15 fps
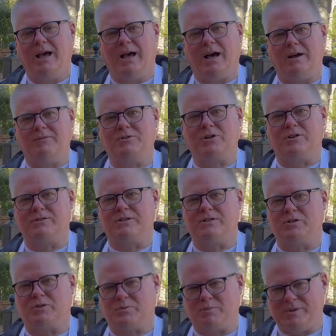I've chosen a
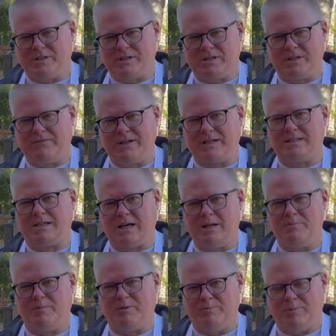specific
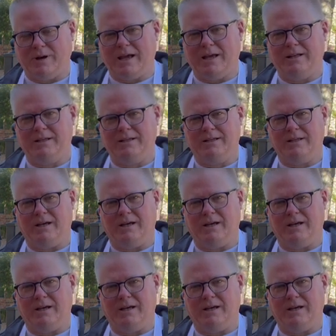type of bread.